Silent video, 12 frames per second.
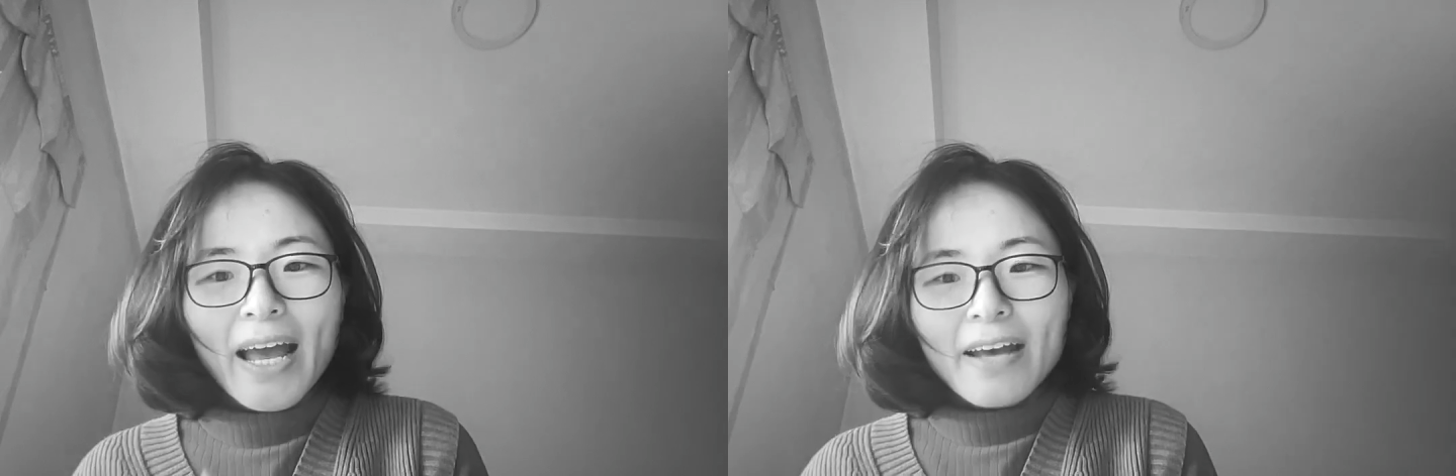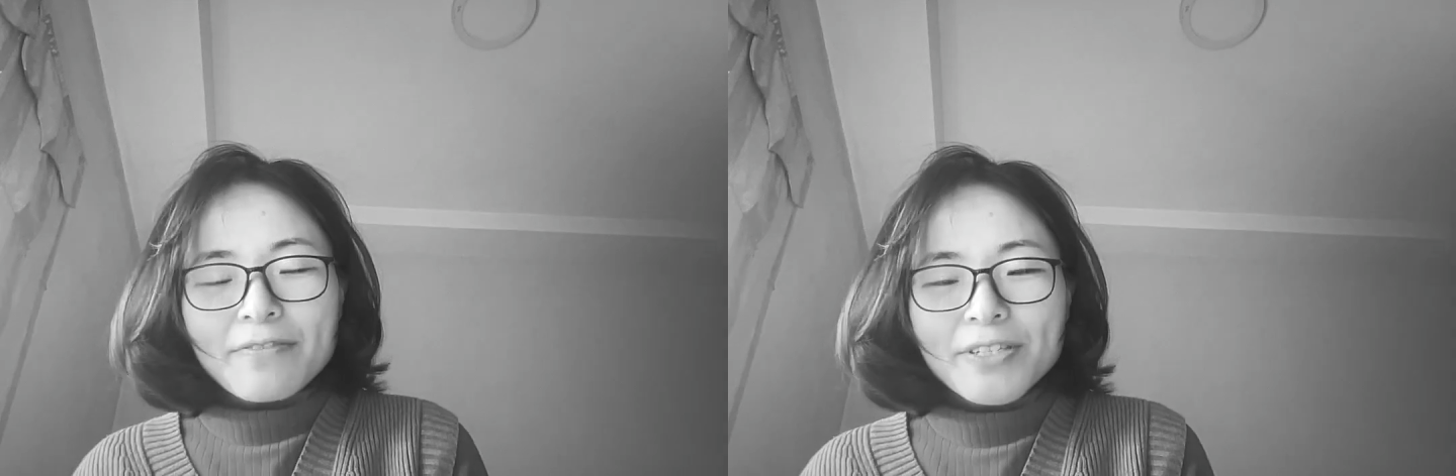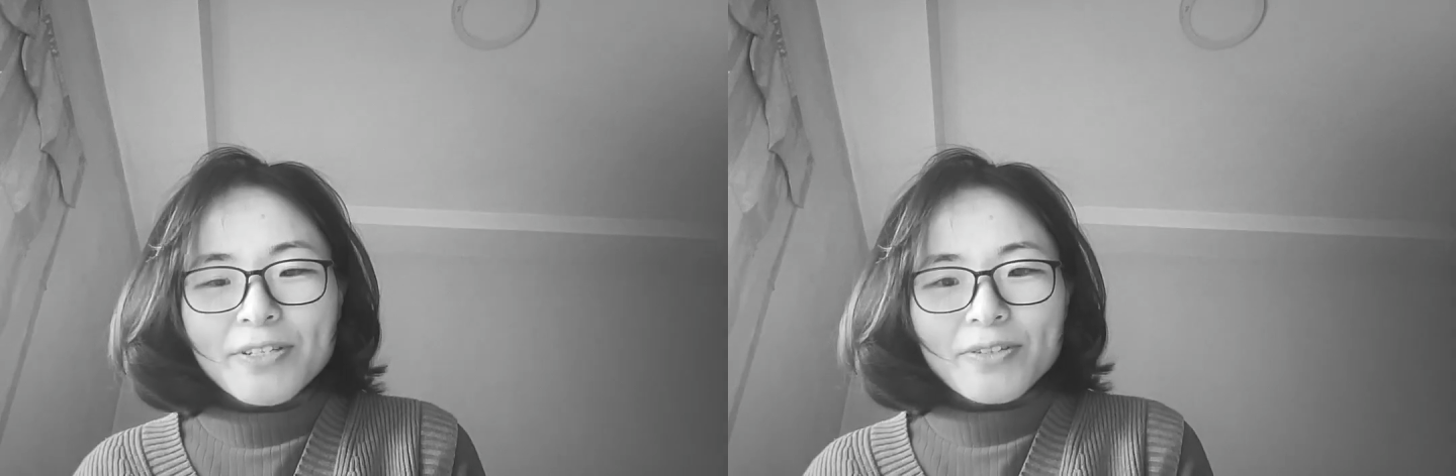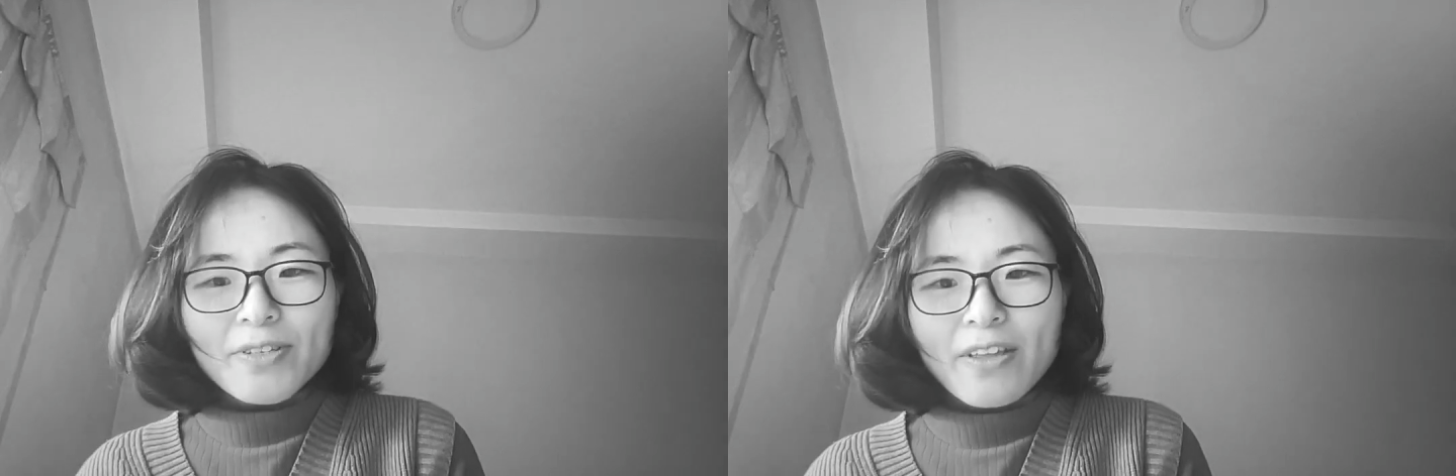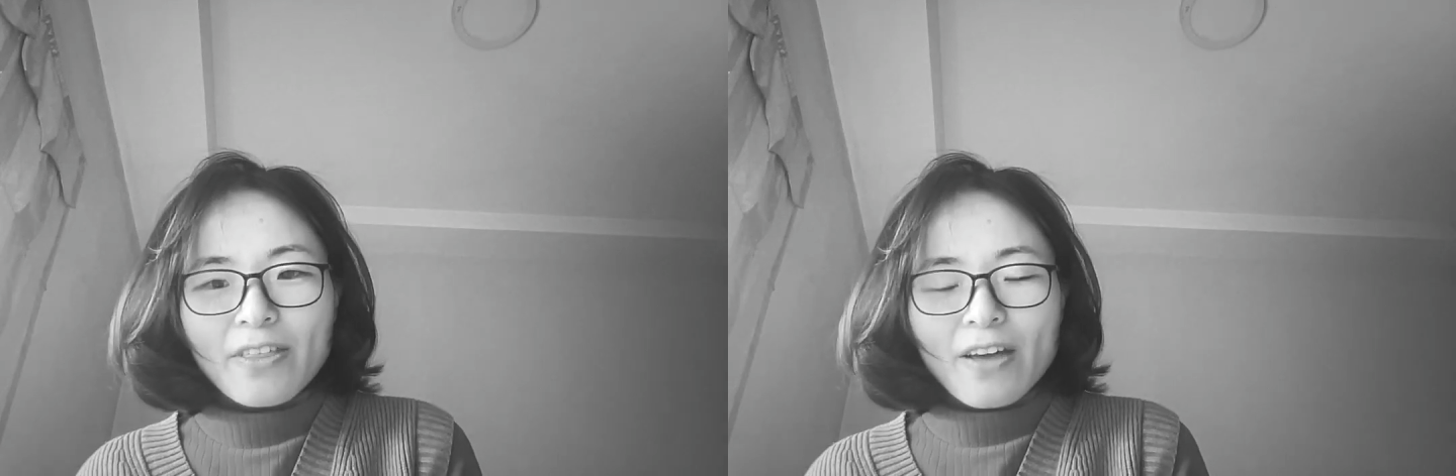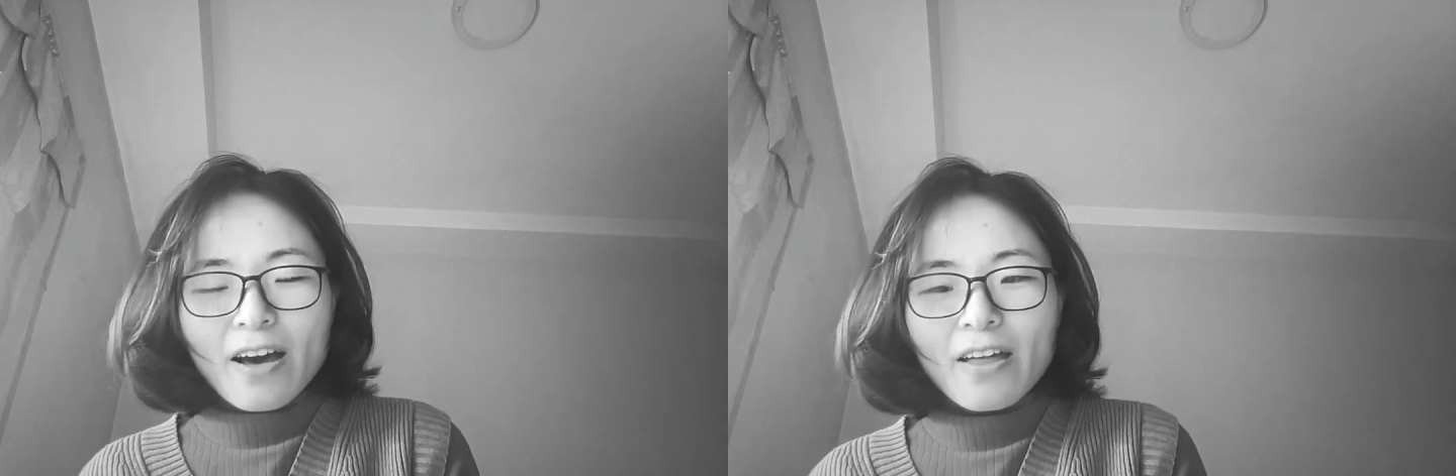have to say
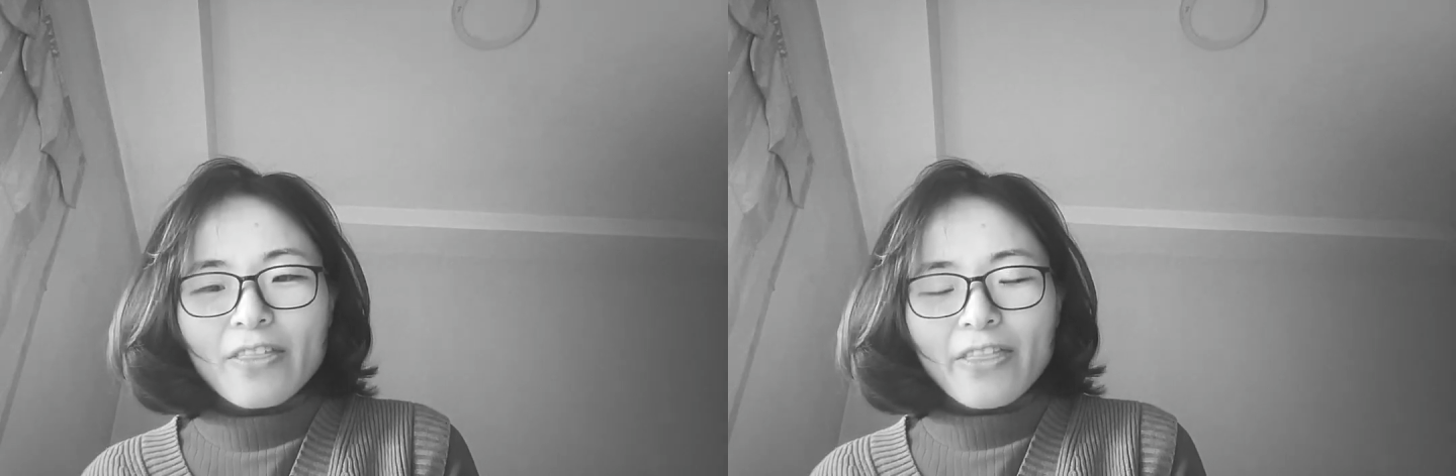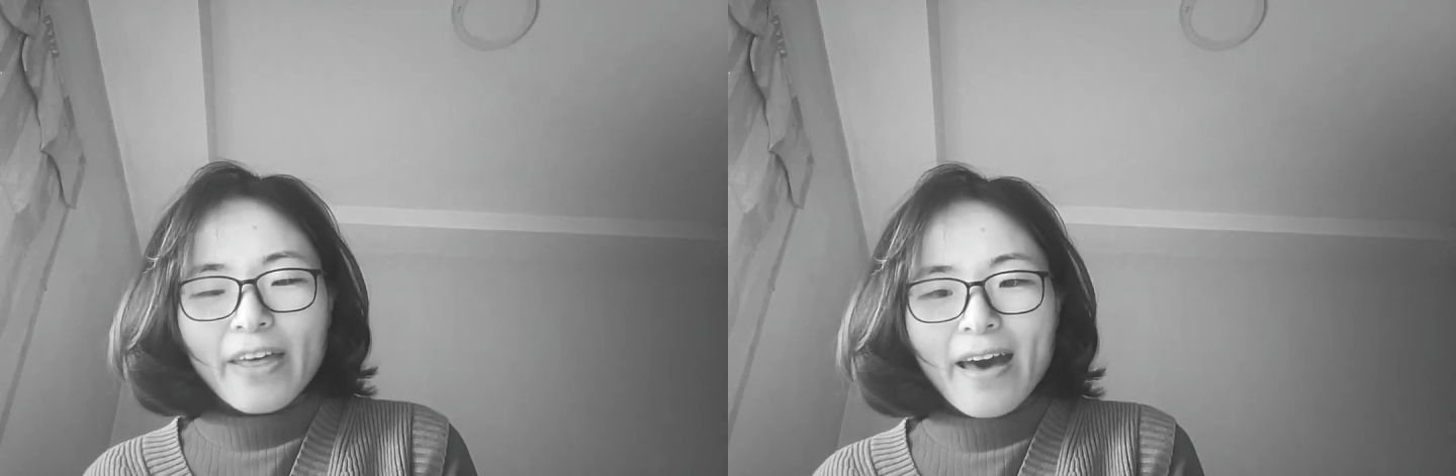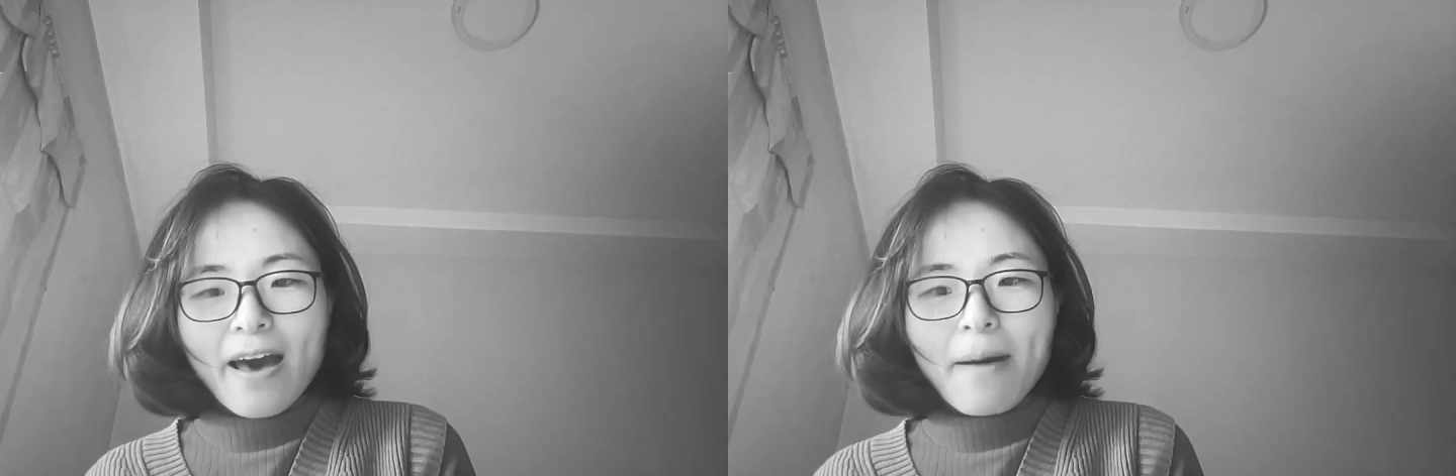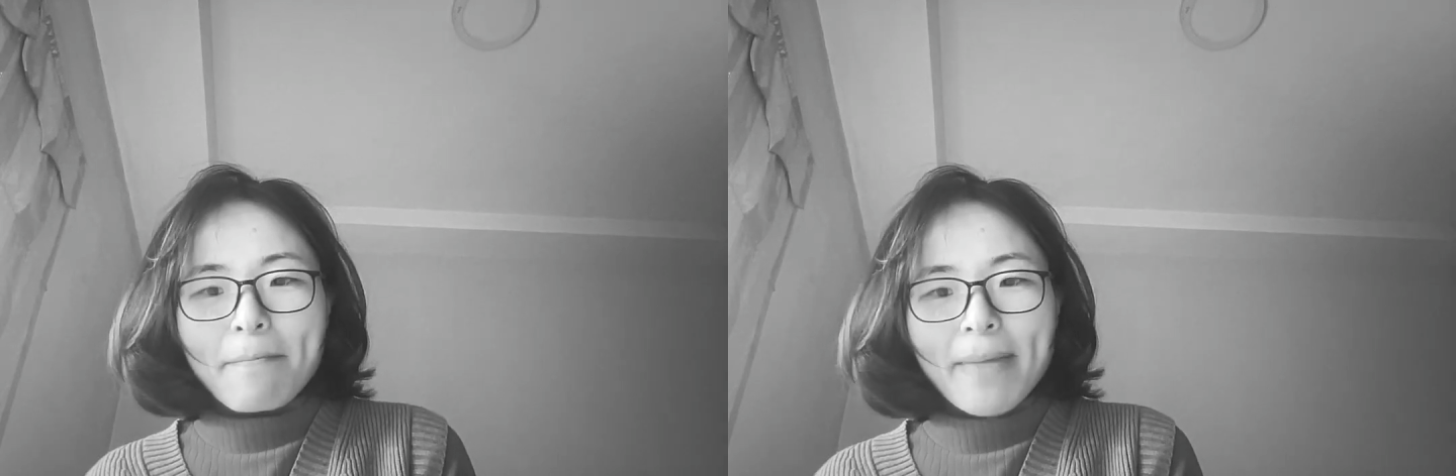that there are